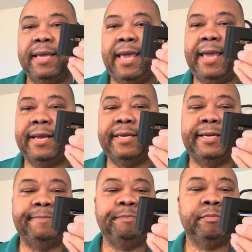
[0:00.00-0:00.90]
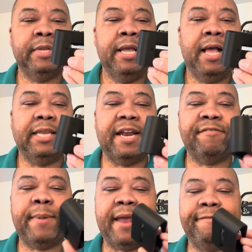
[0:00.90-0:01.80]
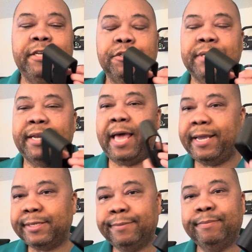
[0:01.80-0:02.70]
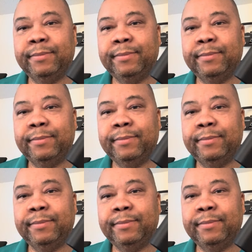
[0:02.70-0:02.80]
and a lot of them had features I liked,